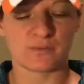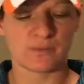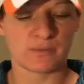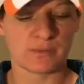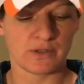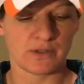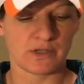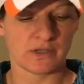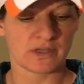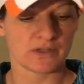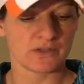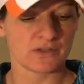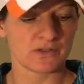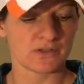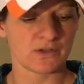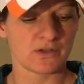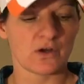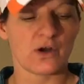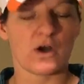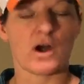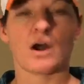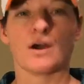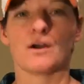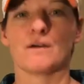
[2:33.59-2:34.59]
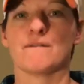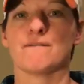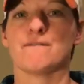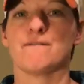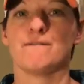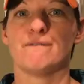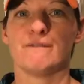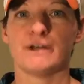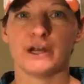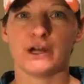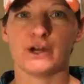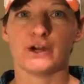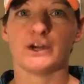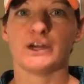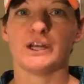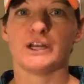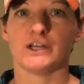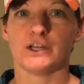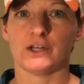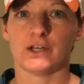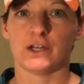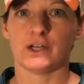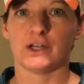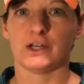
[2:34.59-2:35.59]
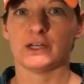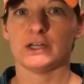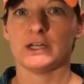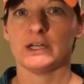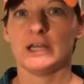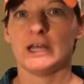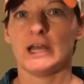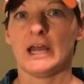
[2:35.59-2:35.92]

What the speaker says: books are very good